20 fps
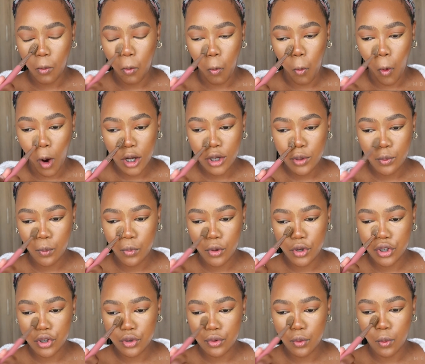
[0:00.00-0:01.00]
what
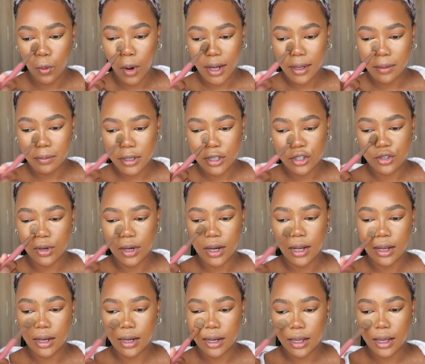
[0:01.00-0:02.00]
would you want me to
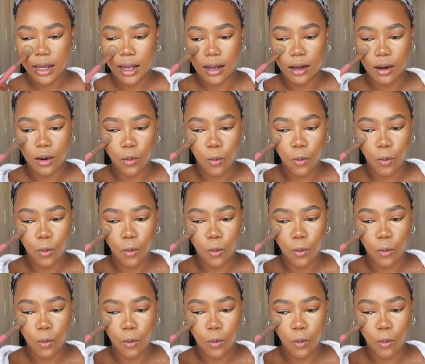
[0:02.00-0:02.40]
learn here?